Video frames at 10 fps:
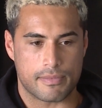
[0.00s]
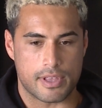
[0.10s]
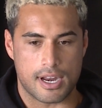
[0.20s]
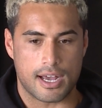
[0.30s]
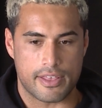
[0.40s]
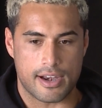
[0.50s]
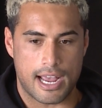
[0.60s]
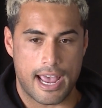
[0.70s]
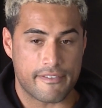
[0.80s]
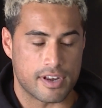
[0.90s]
then I then I
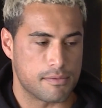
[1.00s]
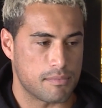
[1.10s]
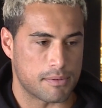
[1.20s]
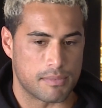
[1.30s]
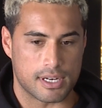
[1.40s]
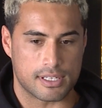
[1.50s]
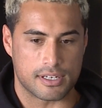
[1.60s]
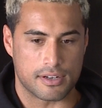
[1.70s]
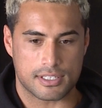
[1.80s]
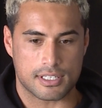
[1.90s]
have it in me, but it, uh, you
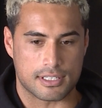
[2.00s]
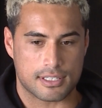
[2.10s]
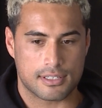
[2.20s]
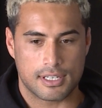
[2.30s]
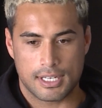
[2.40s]
know it's it's